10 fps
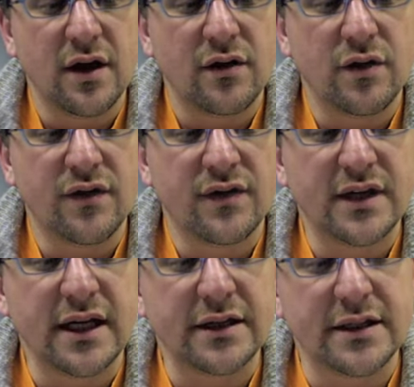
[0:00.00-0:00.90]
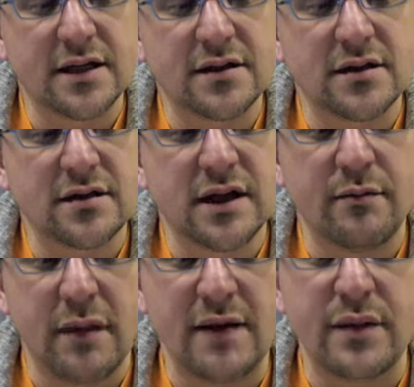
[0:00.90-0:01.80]
350, it
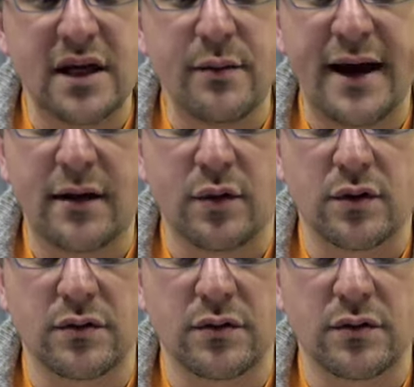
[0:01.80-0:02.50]
might be compatible.